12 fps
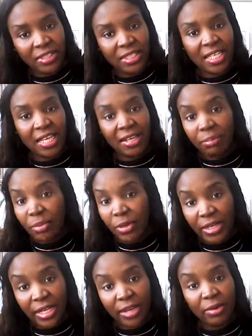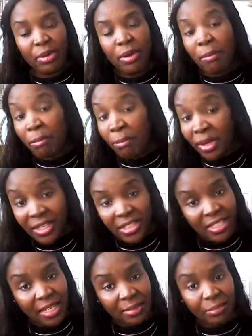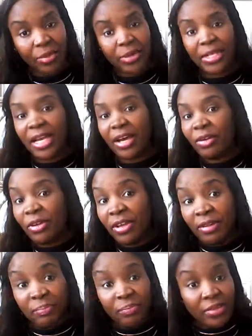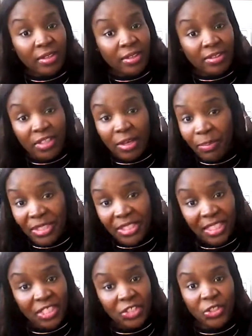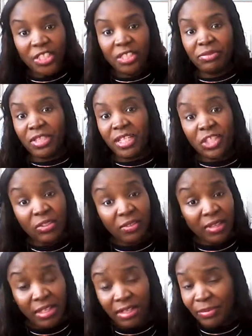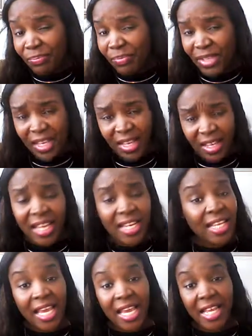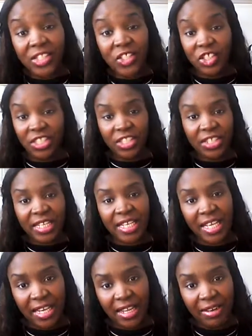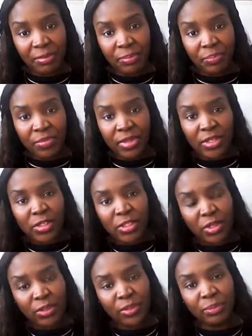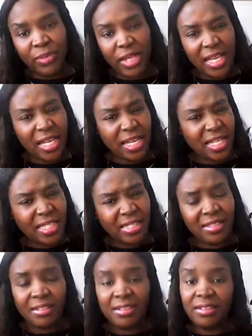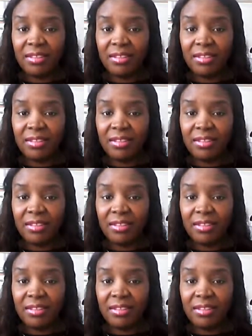get burned out. Mothers get burned out. Top executives, any age you can get it. So, and it's